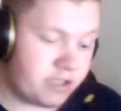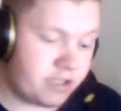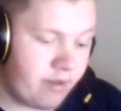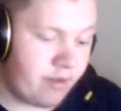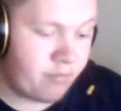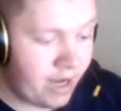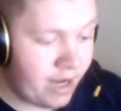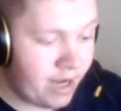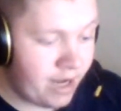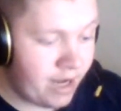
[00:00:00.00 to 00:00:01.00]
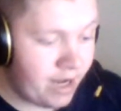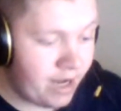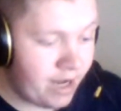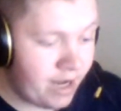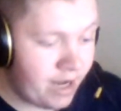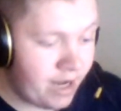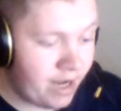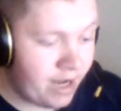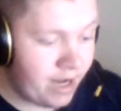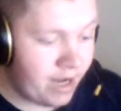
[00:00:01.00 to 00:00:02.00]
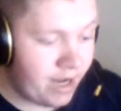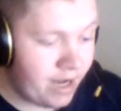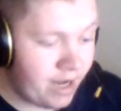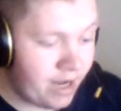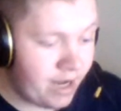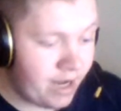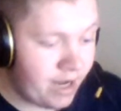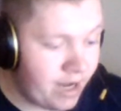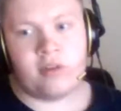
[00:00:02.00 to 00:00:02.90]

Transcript: 5 breaks, and he have done great work for UBports,